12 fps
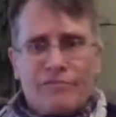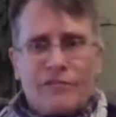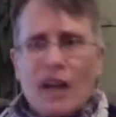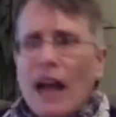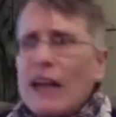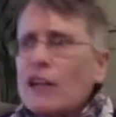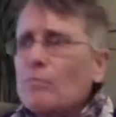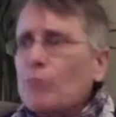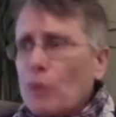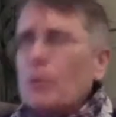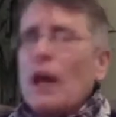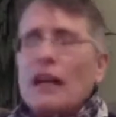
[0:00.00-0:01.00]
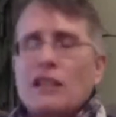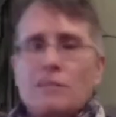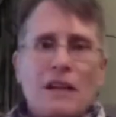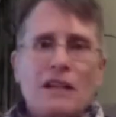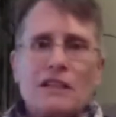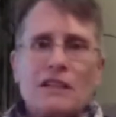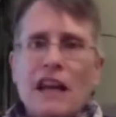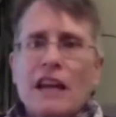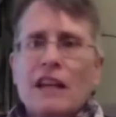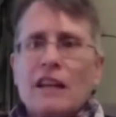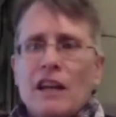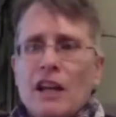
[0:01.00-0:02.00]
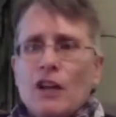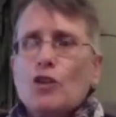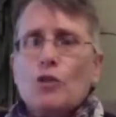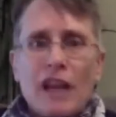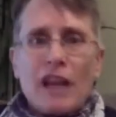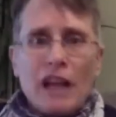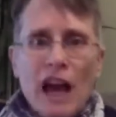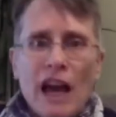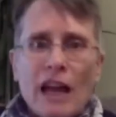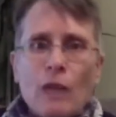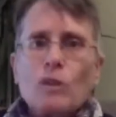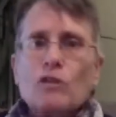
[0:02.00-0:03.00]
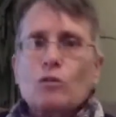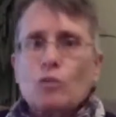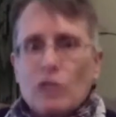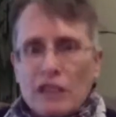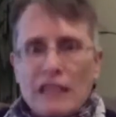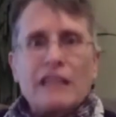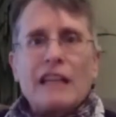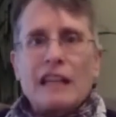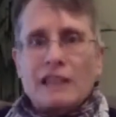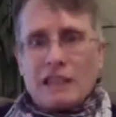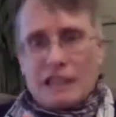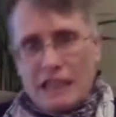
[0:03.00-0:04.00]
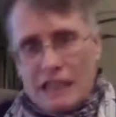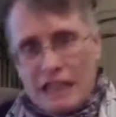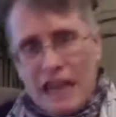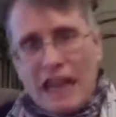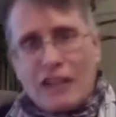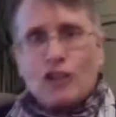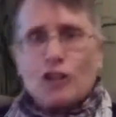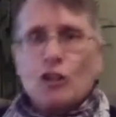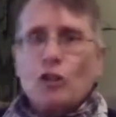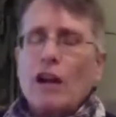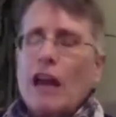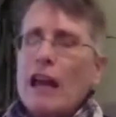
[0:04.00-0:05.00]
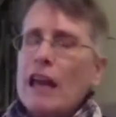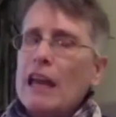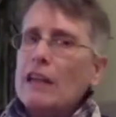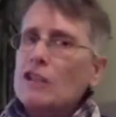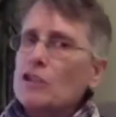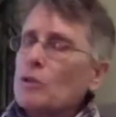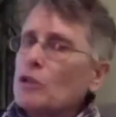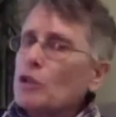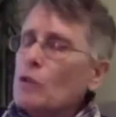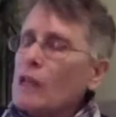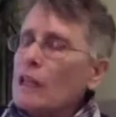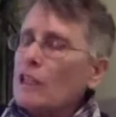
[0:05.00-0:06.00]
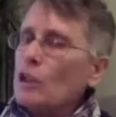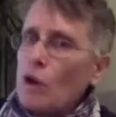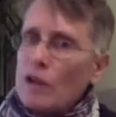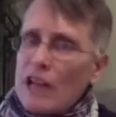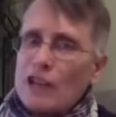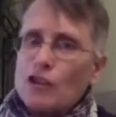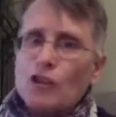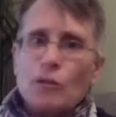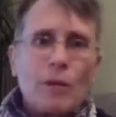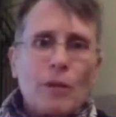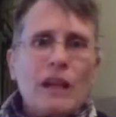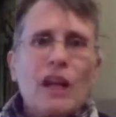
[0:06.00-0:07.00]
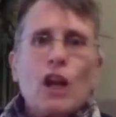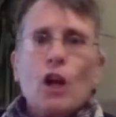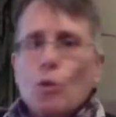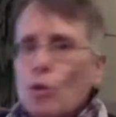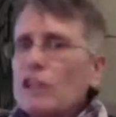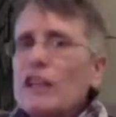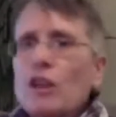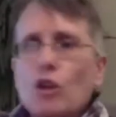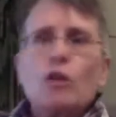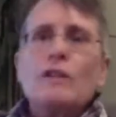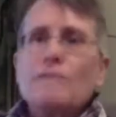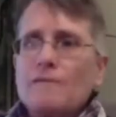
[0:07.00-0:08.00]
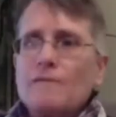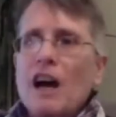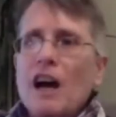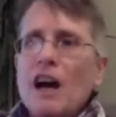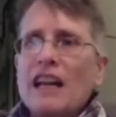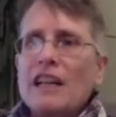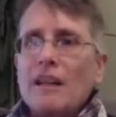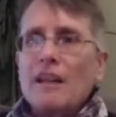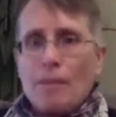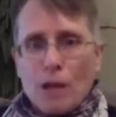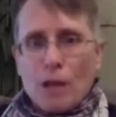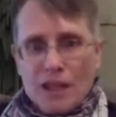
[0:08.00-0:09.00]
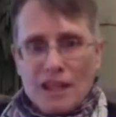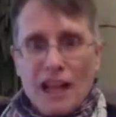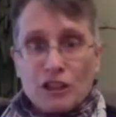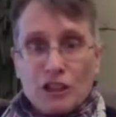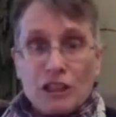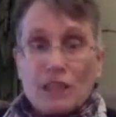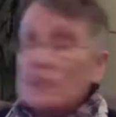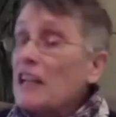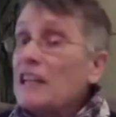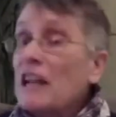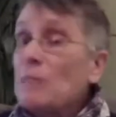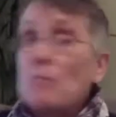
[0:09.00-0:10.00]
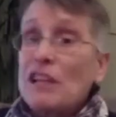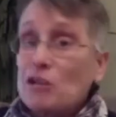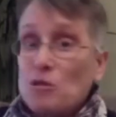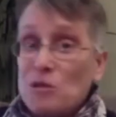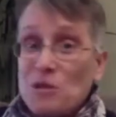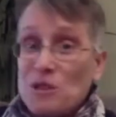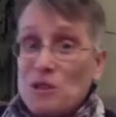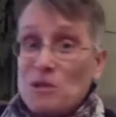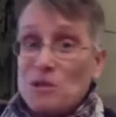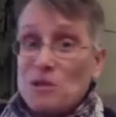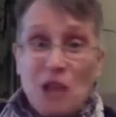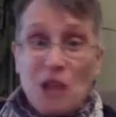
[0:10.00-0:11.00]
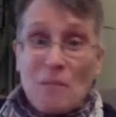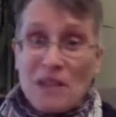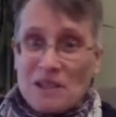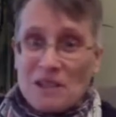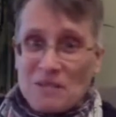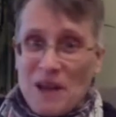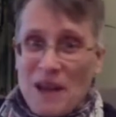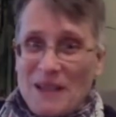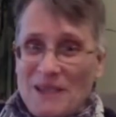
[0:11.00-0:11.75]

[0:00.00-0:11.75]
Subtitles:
kind of perplexed because I knew that I was really connected to nature and spirituality around nature, but really couldn't find the connection because I had not been introduced to shamanism yet.